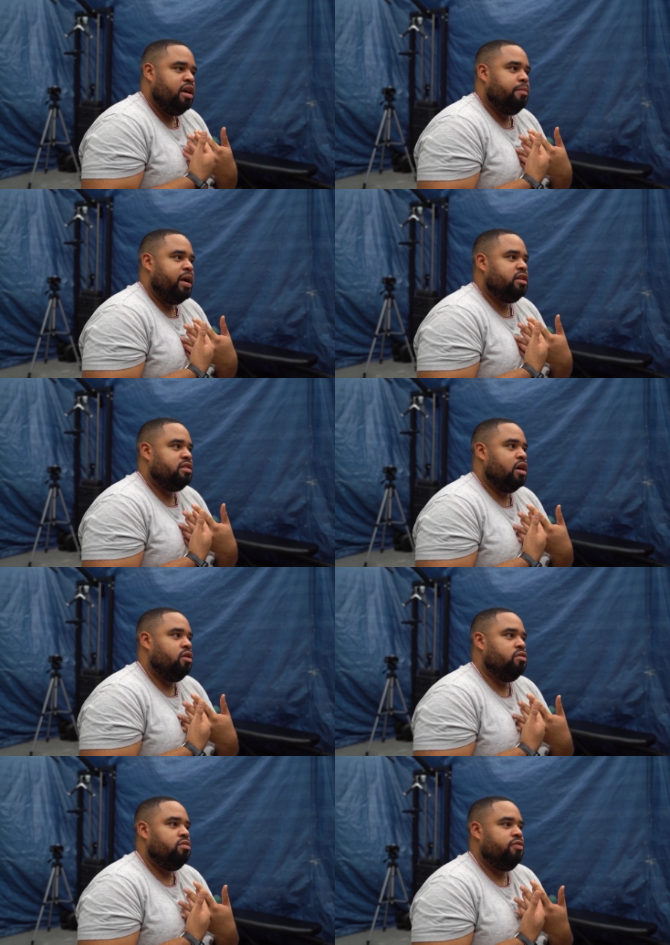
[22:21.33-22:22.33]
it might
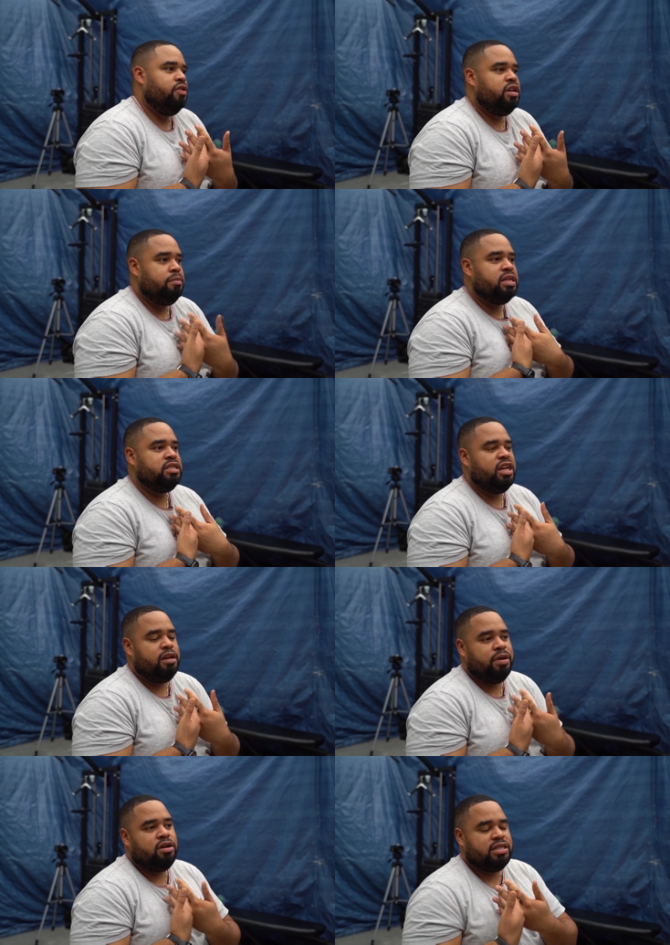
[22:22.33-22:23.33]
sound funny me saying
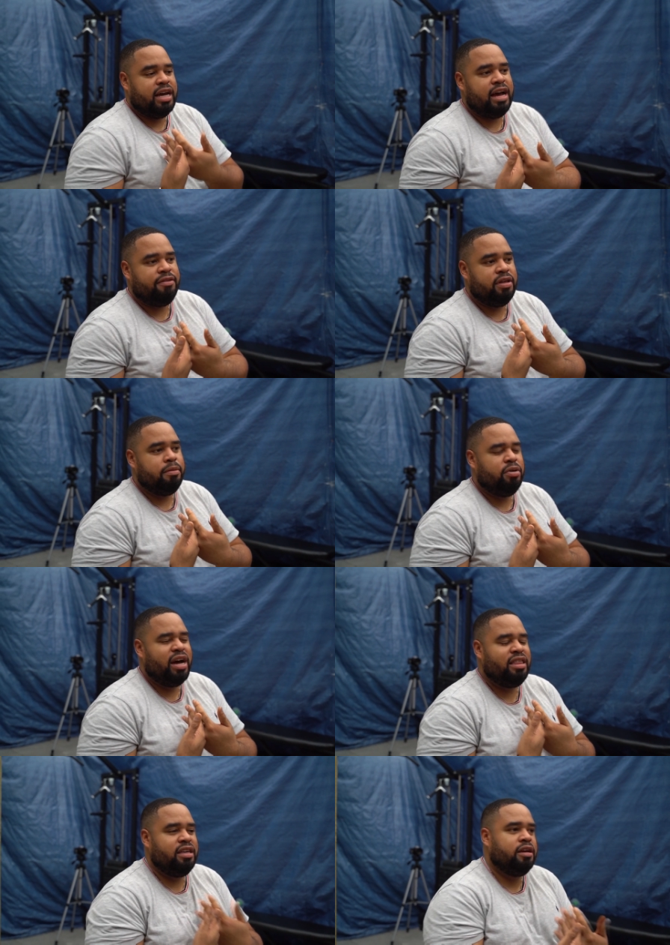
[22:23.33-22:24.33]
it because I have them, but
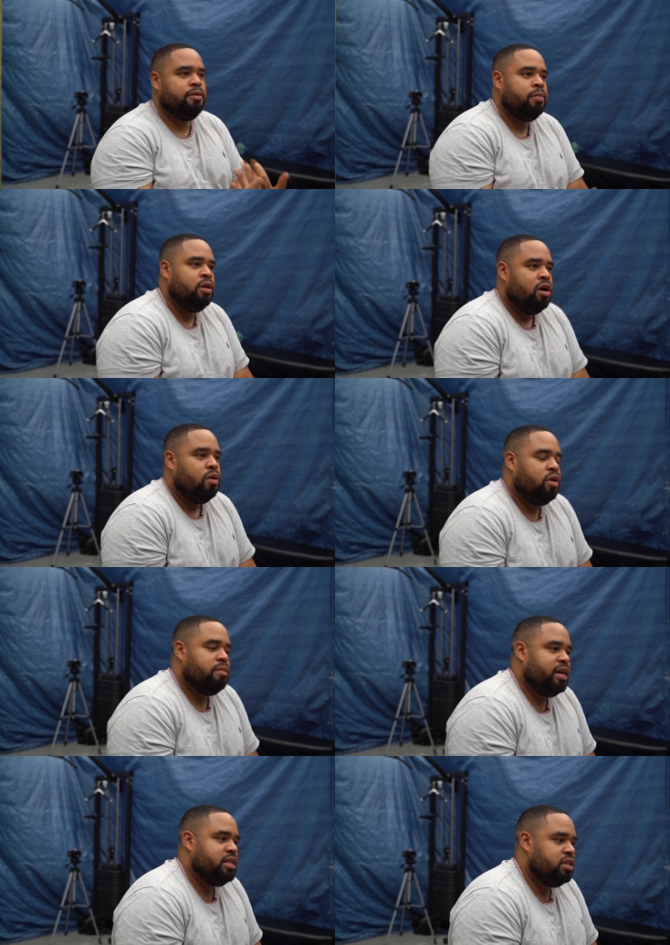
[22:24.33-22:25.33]
I think
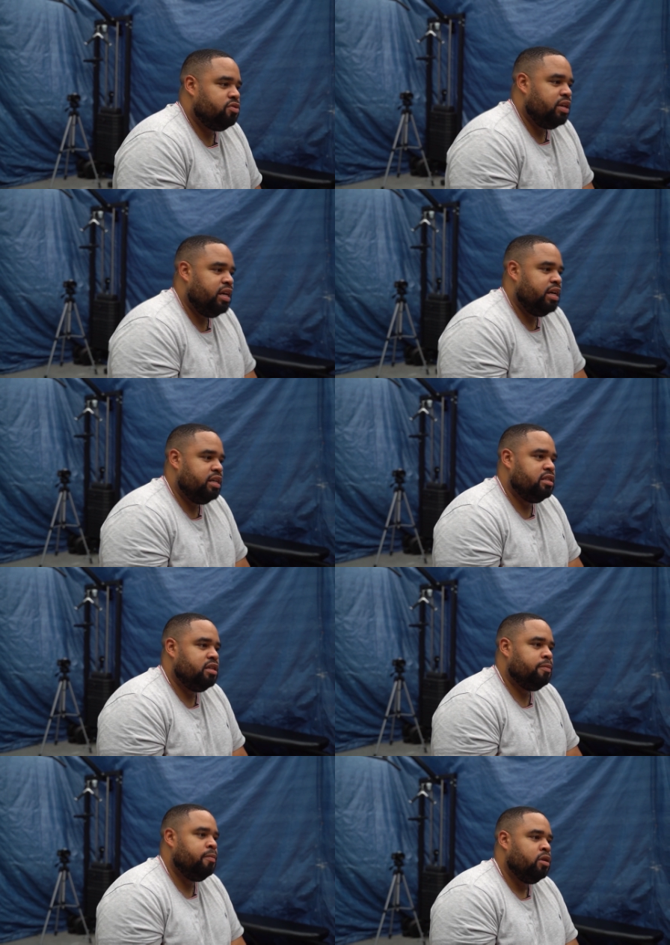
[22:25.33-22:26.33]
what matters really is